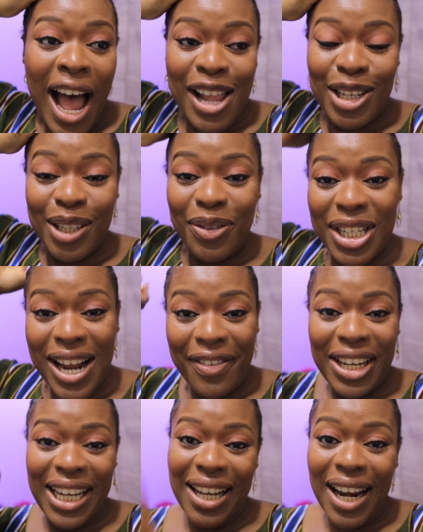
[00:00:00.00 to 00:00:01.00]
I just finished
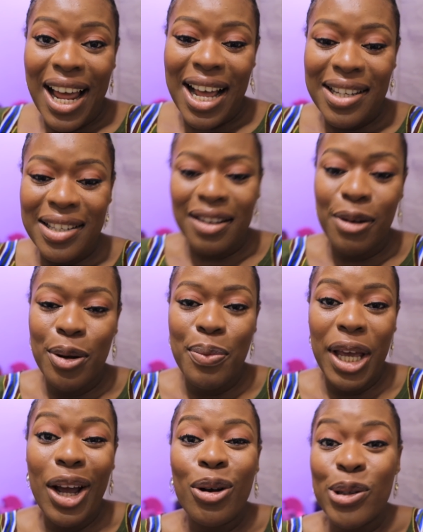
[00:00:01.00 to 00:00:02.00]
having a class,
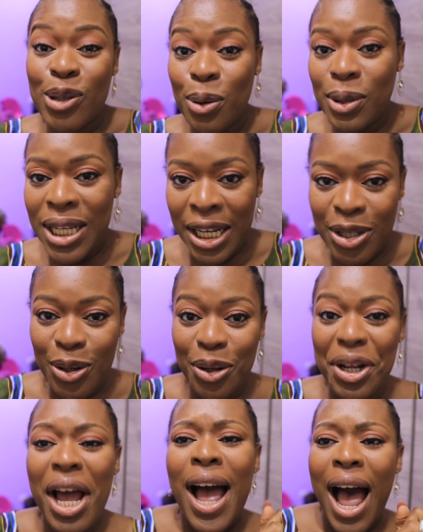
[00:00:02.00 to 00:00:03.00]
a consultation.
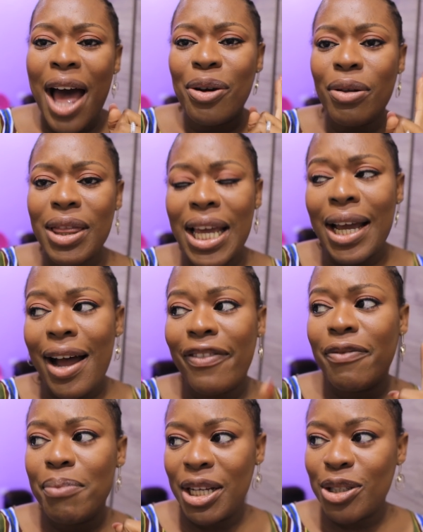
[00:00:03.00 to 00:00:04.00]
I don't think
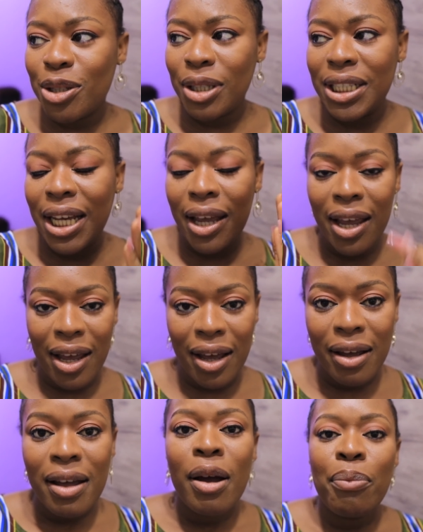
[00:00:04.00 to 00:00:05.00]
I've mentioned it
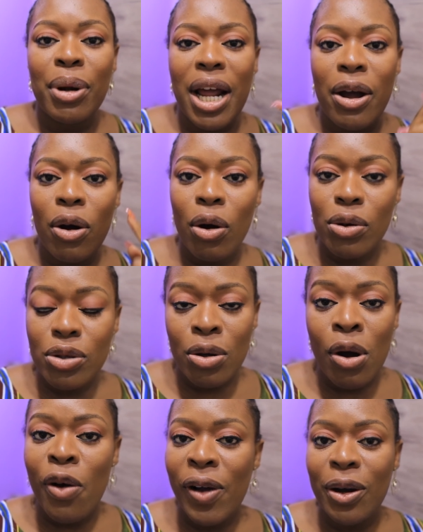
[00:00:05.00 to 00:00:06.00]
here, but I
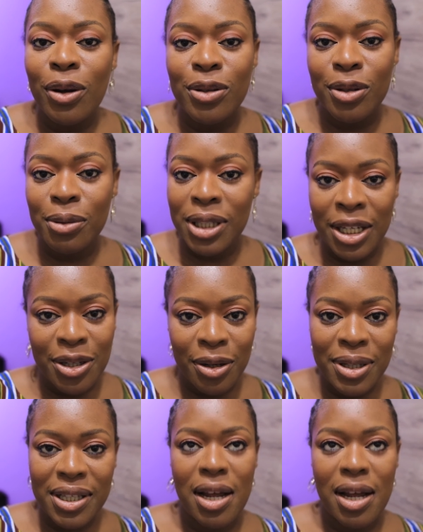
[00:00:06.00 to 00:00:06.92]
also offer consultations